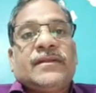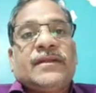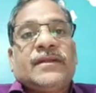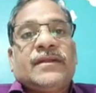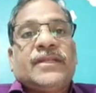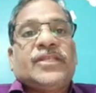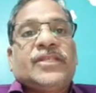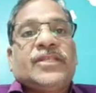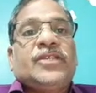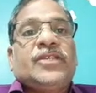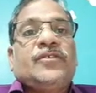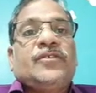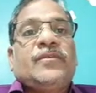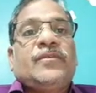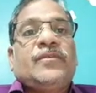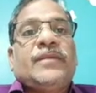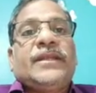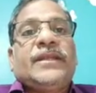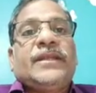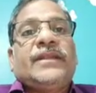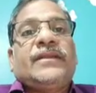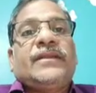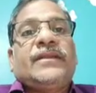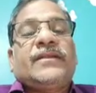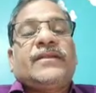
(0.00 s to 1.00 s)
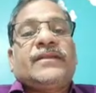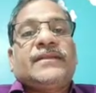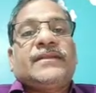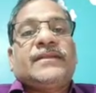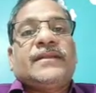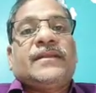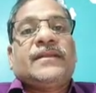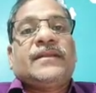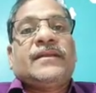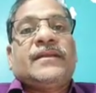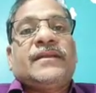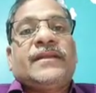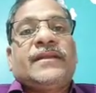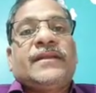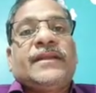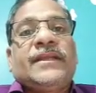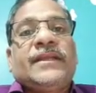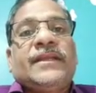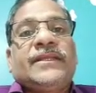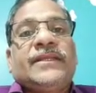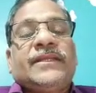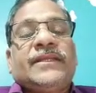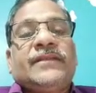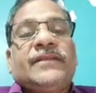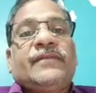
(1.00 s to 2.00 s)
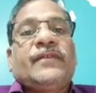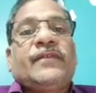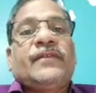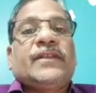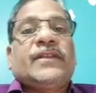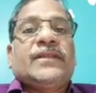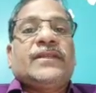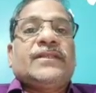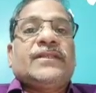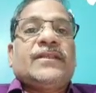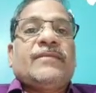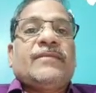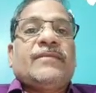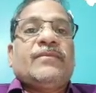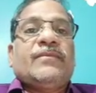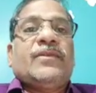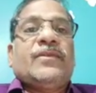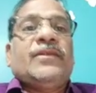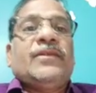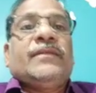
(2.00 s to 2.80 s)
achieved by intracellular digestion. For example,